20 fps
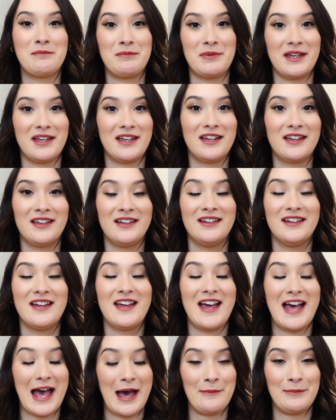big
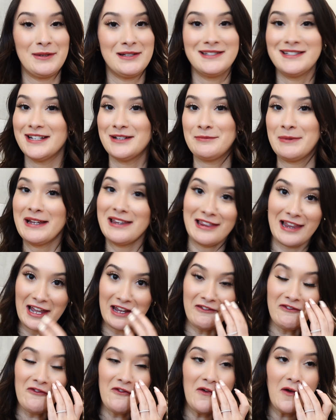happened in my
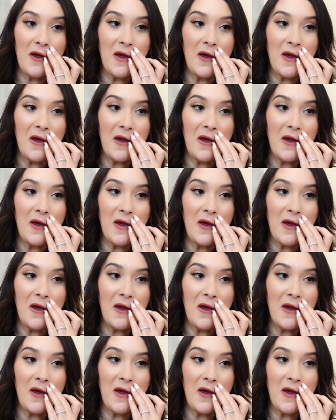life.